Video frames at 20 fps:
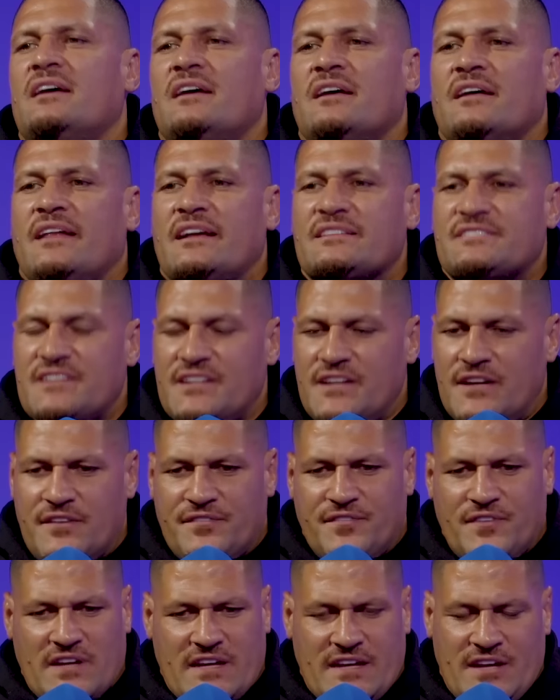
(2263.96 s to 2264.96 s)
That's going to
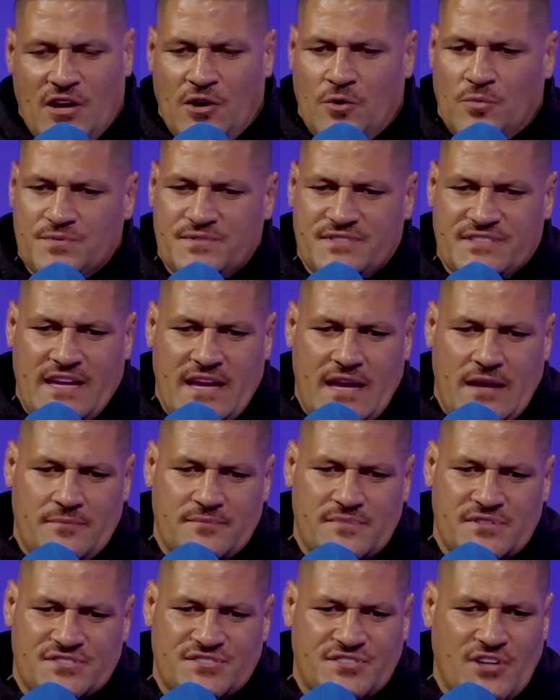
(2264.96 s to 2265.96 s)
fucking help
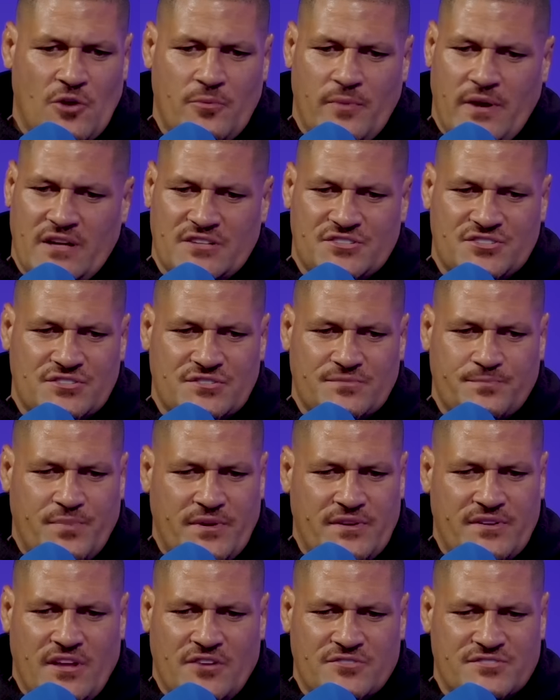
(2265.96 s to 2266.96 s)
Sam so much
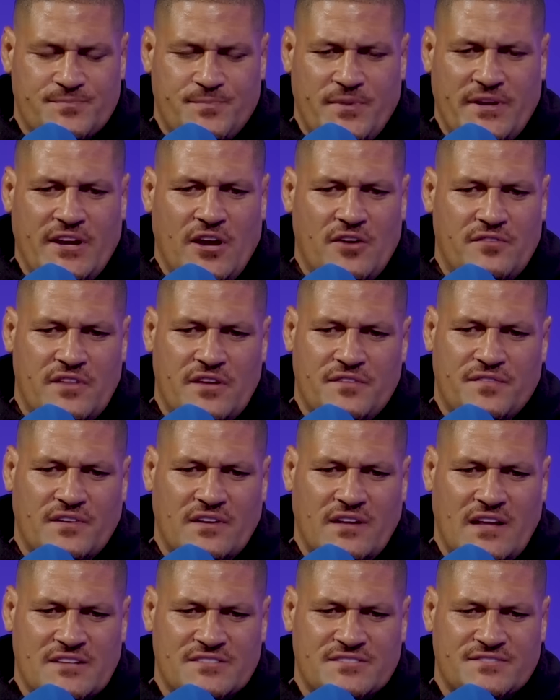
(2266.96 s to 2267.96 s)
being over there for
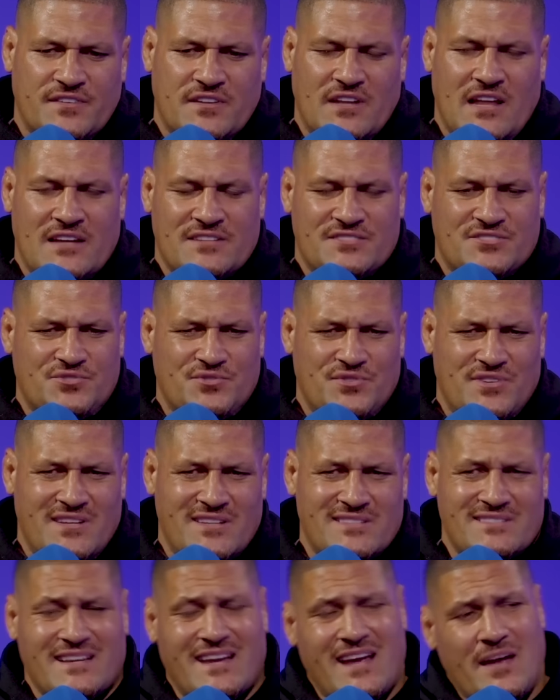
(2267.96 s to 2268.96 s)
the last 2
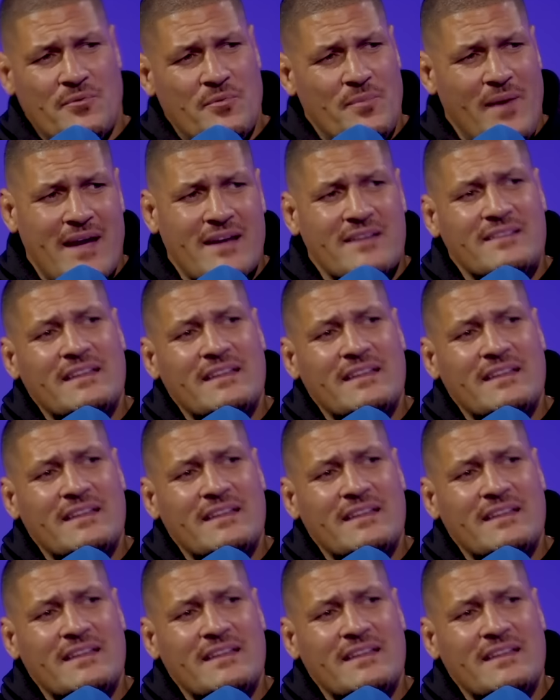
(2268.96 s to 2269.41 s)
years, and then coming back, and